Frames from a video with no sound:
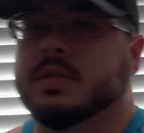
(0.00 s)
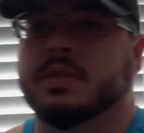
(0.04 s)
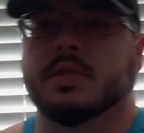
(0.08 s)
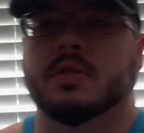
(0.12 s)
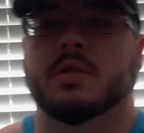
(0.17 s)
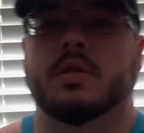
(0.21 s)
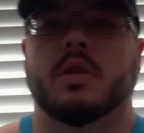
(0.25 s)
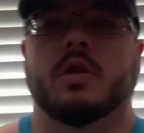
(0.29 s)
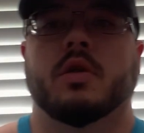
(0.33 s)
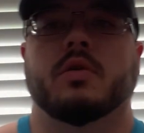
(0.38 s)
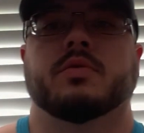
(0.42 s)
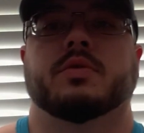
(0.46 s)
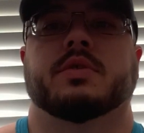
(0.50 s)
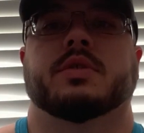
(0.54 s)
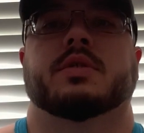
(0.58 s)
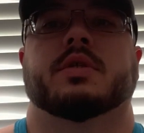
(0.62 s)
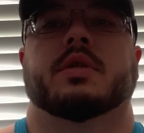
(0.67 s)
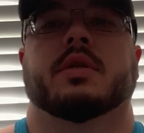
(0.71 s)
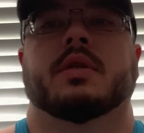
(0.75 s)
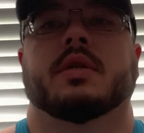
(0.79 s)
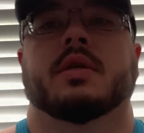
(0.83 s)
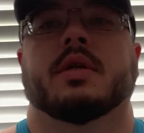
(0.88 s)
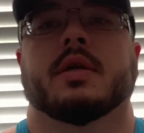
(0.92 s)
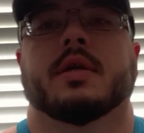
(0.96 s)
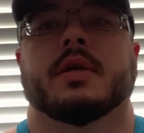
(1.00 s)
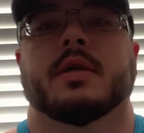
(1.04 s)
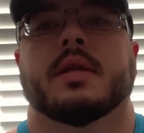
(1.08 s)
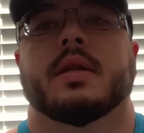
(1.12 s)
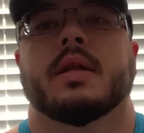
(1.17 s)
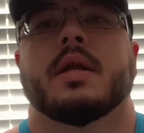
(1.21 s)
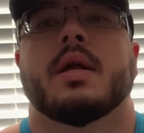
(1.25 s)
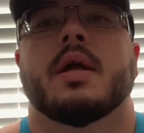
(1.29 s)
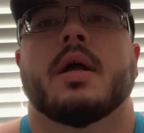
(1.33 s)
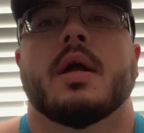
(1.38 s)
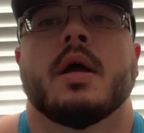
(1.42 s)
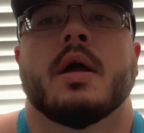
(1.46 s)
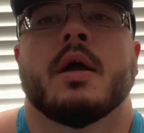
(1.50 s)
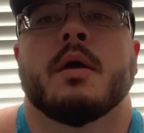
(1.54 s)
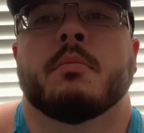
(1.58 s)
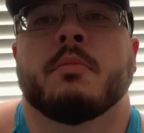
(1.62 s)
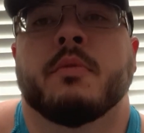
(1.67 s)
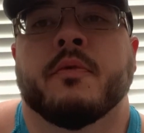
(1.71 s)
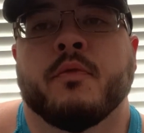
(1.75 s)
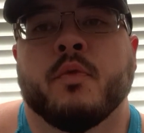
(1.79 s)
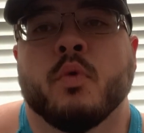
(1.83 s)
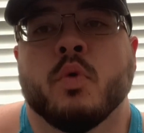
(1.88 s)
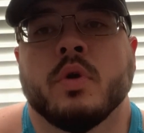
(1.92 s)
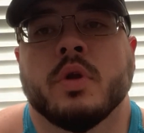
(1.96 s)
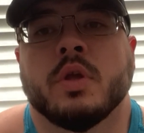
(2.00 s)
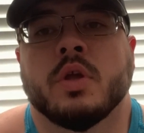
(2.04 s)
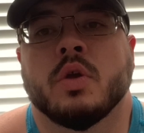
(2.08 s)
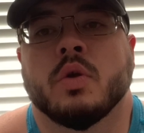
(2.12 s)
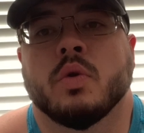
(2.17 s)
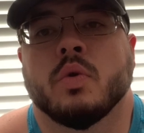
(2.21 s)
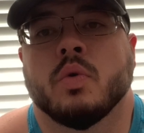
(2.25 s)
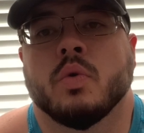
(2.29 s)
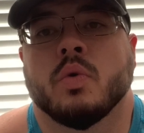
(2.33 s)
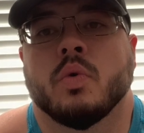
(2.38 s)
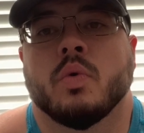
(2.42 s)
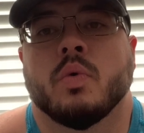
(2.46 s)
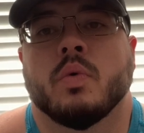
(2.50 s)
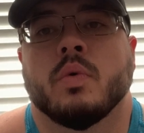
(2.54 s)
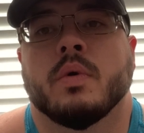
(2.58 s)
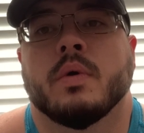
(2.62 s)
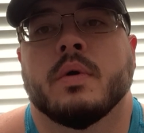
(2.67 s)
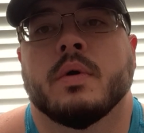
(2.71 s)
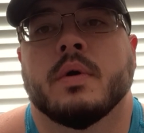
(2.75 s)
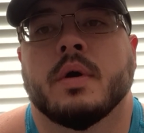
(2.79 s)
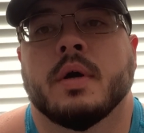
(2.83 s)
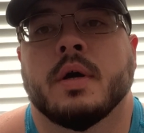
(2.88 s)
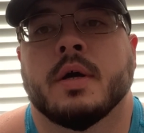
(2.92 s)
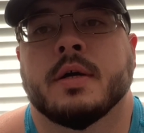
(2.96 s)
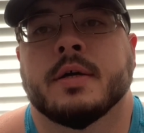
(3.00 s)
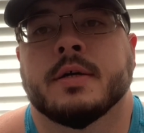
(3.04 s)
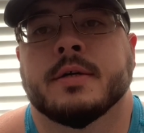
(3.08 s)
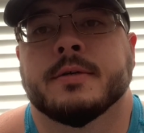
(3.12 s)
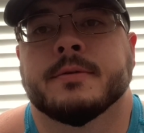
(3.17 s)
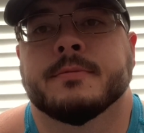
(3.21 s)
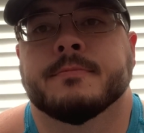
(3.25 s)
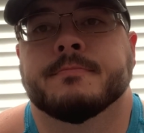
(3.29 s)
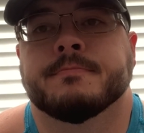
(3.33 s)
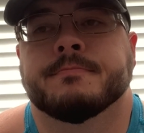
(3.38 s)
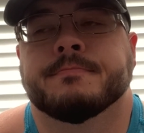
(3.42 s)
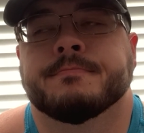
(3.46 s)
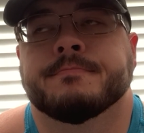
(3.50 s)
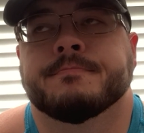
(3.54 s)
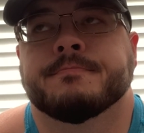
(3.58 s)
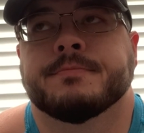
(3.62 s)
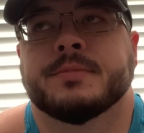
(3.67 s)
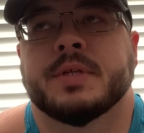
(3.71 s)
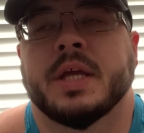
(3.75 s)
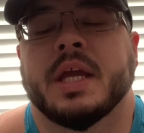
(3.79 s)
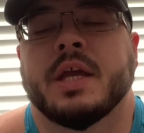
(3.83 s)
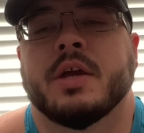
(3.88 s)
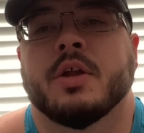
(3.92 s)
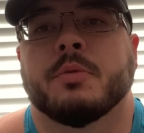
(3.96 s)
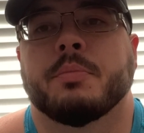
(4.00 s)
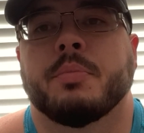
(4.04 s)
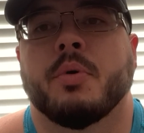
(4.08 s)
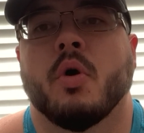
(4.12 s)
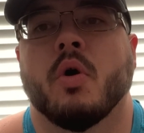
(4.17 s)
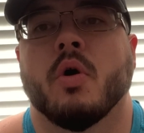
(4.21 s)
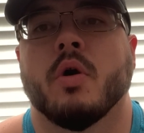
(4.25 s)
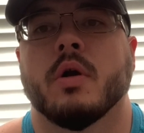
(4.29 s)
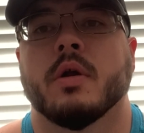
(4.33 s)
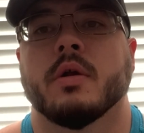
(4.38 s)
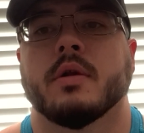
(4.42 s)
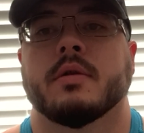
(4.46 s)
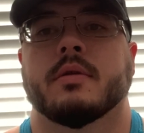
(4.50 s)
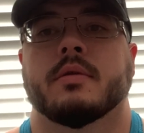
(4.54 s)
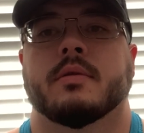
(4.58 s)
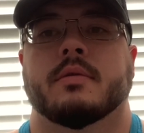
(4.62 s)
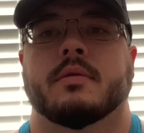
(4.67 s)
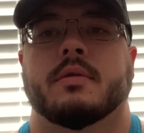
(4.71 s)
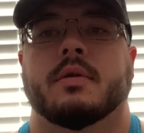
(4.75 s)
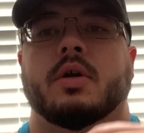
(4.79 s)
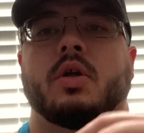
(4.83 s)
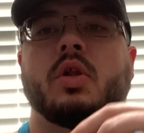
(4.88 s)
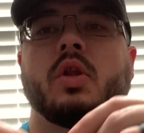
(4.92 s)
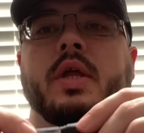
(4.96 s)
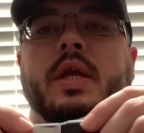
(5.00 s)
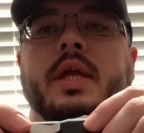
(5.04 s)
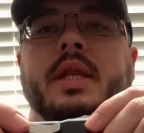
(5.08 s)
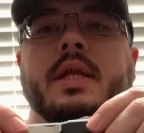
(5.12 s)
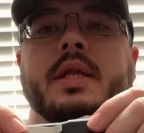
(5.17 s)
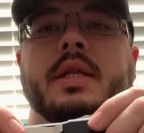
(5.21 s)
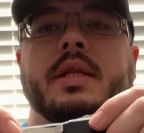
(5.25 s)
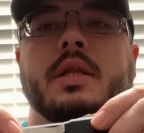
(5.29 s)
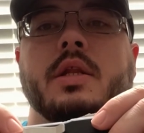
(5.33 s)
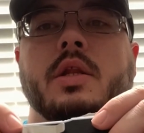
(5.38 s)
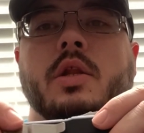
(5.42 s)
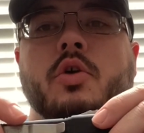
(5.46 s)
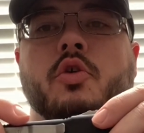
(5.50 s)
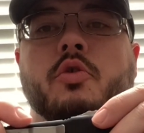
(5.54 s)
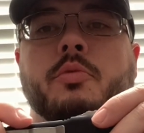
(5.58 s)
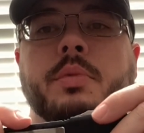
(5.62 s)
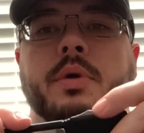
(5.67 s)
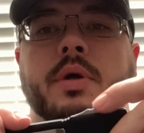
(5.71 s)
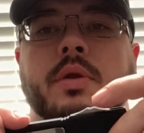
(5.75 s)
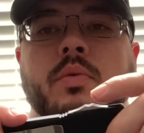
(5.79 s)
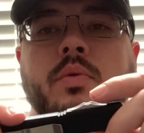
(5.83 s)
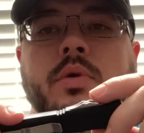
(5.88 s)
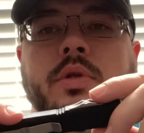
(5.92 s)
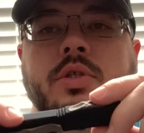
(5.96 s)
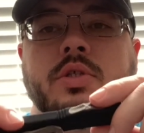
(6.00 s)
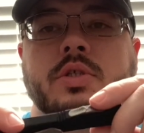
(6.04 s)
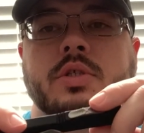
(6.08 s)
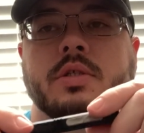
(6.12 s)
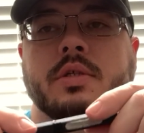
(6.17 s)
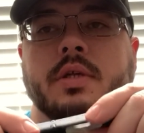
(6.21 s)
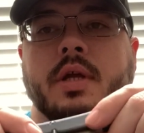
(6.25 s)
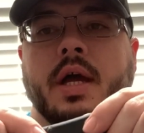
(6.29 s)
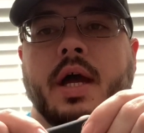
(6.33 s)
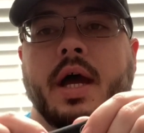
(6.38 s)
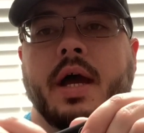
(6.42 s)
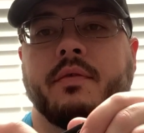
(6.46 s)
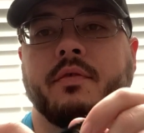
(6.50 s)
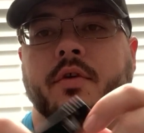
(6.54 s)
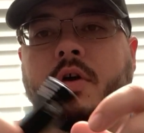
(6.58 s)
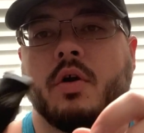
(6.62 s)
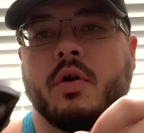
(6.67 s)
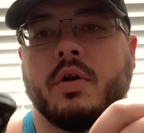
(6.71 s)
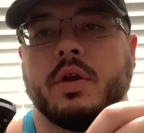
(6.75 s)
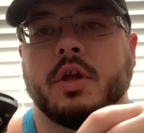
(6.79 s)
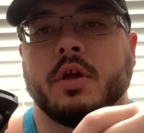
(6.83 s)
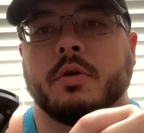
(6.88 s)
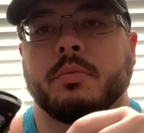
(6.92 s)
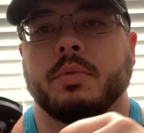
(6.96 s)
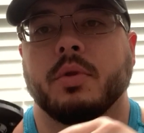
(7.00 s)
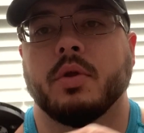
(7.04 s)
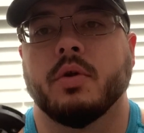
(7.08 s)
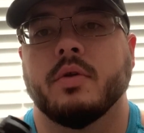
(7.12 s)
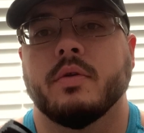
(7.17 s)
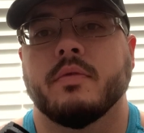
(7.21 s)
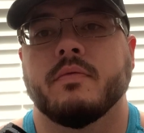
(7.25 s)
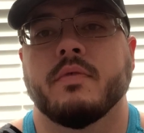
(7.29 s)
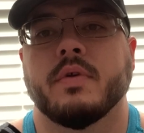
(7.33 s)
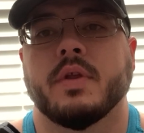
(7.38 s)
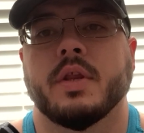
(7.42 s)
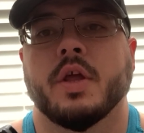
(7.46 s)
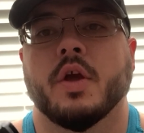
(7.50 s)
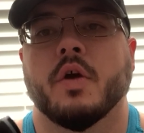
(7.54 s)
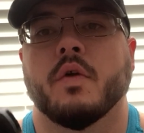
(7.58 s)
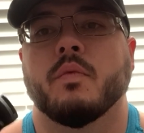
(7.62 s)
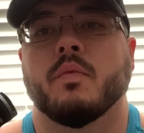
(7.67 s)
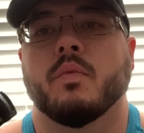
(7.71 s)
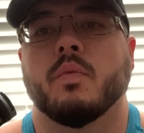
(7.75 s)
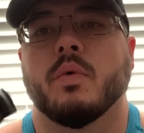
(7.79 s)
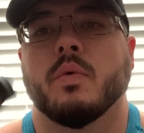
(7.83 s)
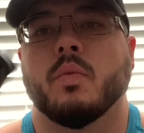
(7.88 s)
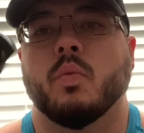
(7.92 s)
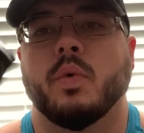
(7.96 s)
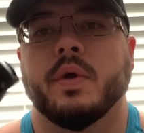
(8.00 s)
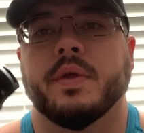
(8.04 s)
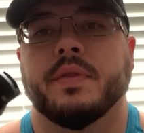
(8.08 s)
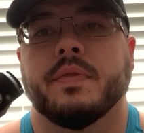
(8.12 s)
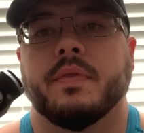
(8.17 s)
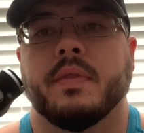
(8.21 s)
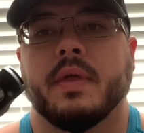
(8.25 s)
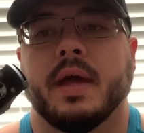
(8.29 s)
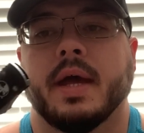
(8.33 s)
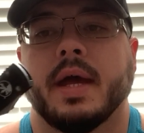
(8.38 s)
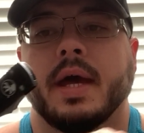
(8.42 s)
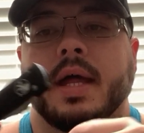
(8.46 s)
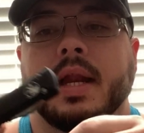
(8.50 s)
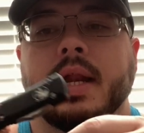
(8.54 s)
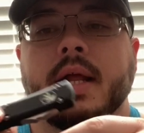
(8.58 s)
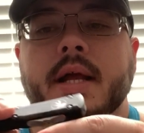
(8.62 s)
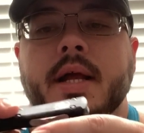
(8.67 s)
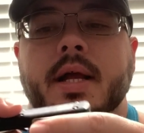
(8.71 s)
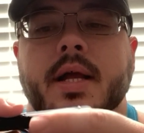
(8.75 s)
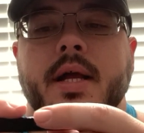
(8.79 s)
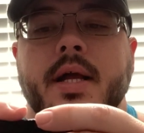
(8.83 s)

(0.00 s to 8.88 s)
as close as it's gonna get. Before you take it apart, clean it and lube it, which I've already uploaded a video with that,